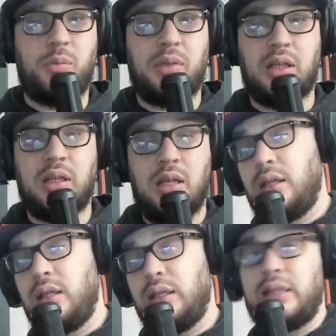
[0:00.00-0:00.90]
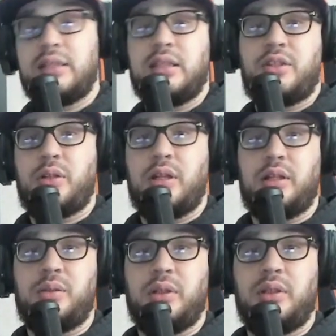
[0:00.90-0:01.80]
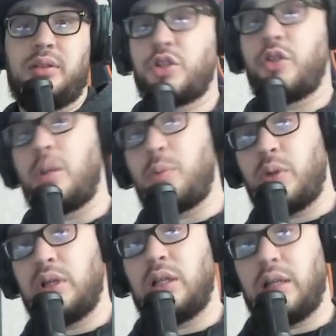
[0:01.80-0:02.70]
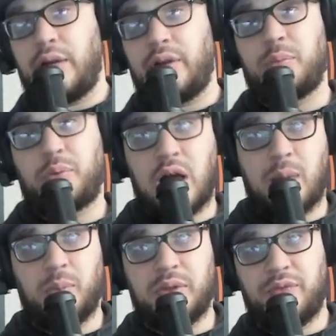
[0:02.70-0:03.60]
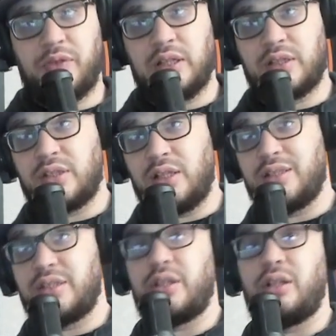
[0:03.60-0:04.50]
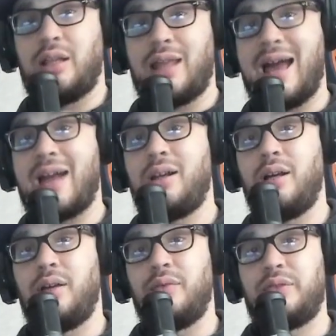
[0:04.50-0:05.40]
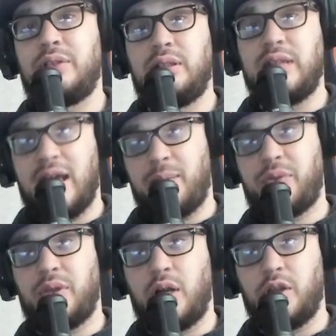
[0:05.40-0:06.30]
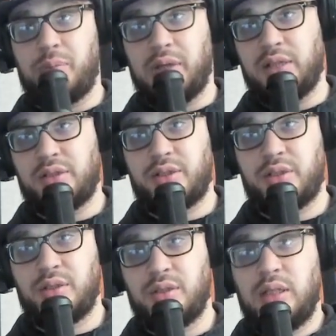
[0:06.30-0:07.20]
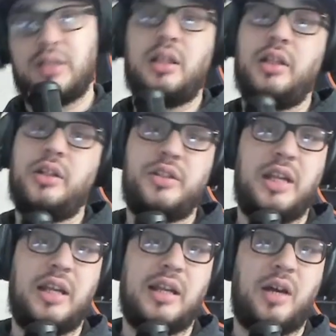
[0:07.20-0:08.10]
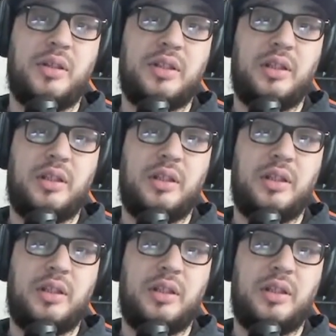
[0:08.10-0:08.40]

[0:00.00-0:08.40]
me, and let's get straight into it. So the number one glaring problem with the Phoenix Suns is their lack of depth on the bench. It's clear as day now, isn't